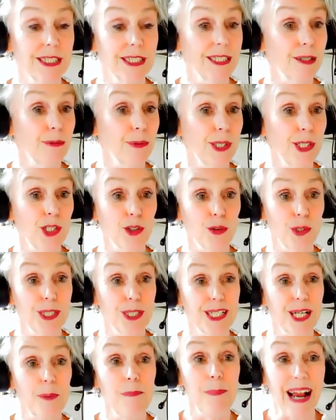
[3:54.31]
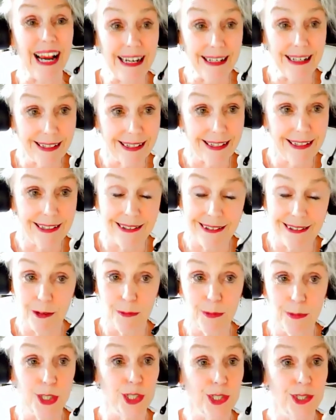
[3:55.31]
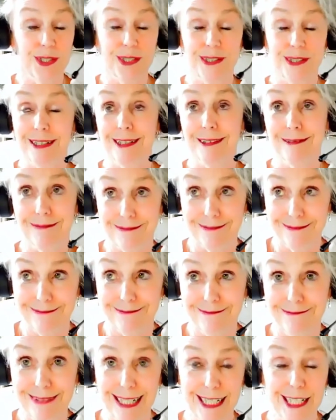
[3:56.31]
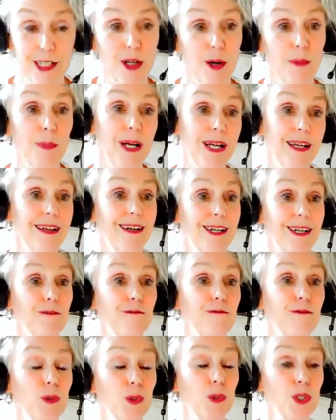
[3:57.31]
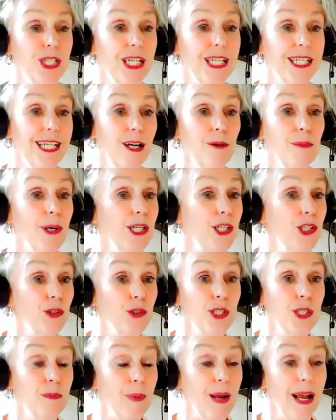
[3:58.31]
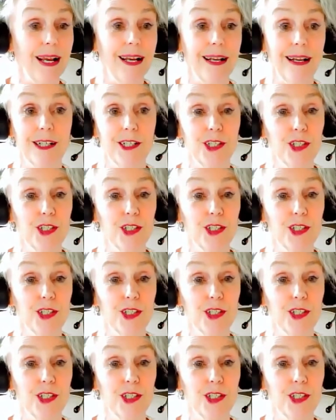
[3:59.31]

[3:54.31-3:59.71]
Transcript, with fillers: So I joined a bank, which is, you know, really not my kind of forte now, but I joined a bank, I